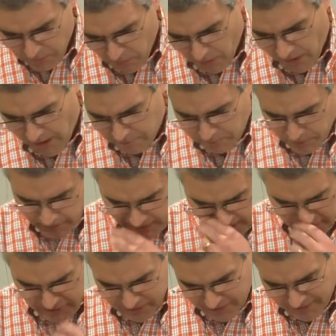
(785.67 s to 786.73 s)
more
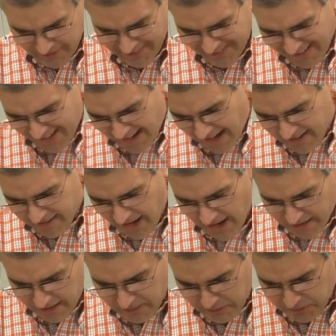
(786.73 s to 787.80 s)
application, and that
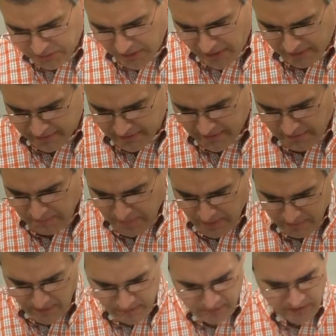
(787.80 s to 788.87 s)
is that
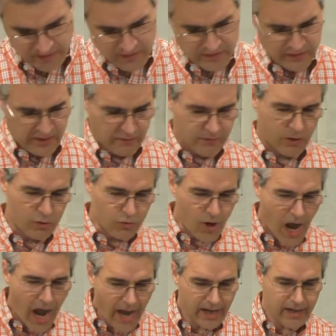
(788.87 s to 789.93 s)
the
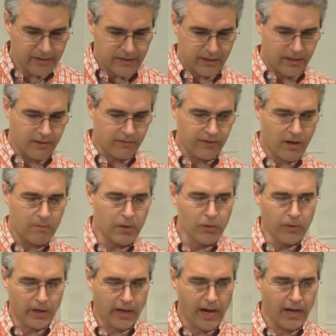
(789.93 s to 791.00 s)
variety of
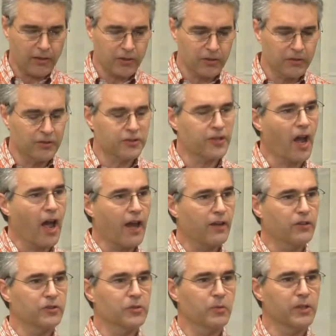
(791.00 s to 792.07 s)
communication
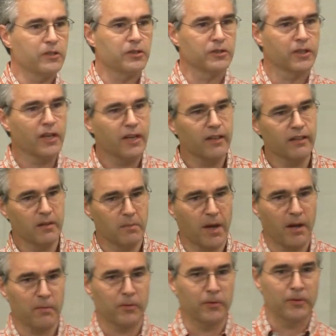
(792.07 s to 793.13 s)
styles we see in the
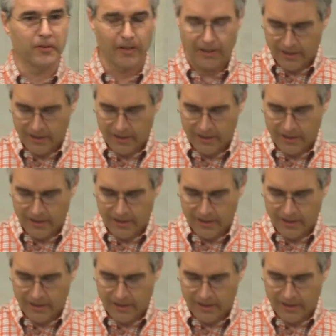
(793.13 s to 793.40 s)
Bible